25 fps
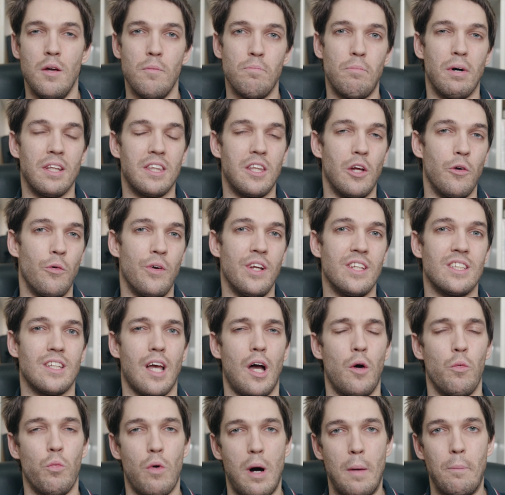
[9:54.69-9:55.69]
but there is
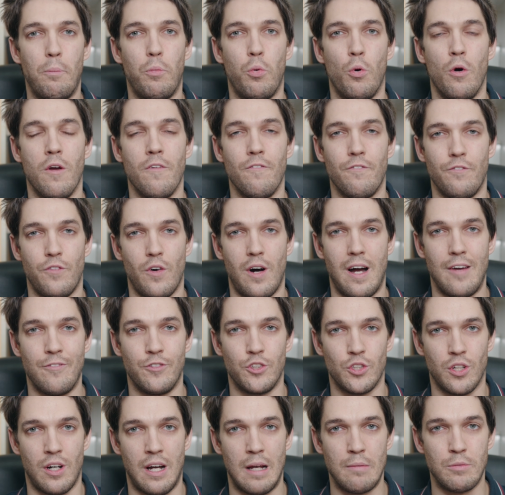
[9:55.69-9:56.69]
a
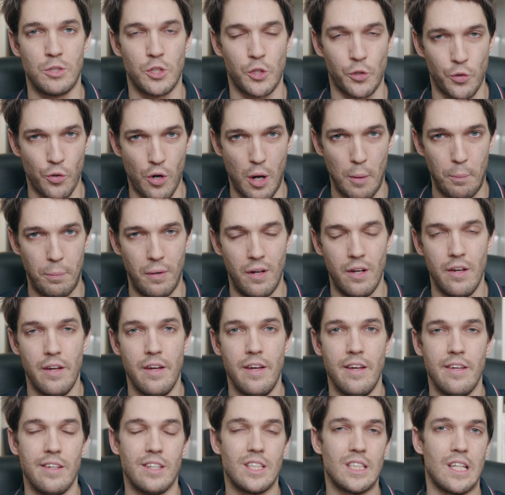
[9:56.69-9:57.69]
1.5 times crop,
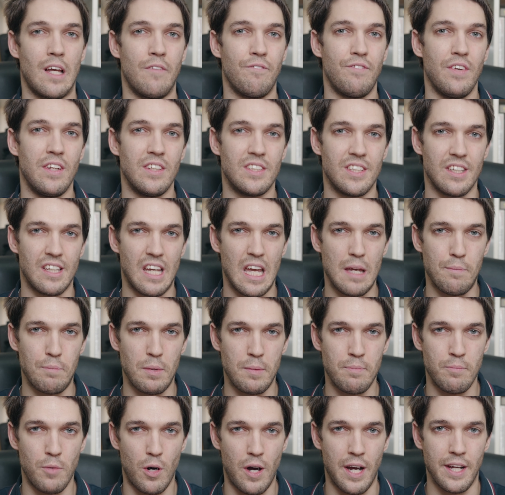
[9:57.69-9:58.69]
something to keep
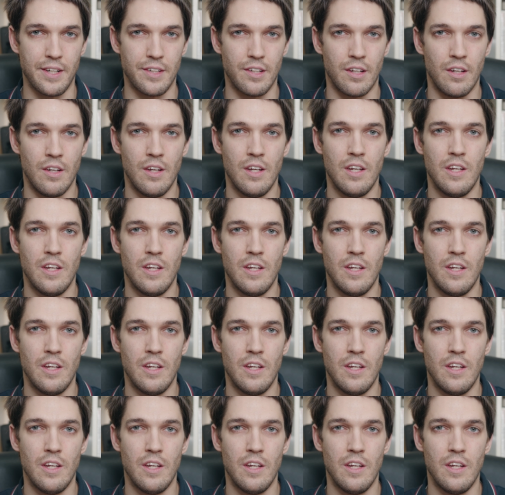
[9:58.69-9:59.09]
in mind.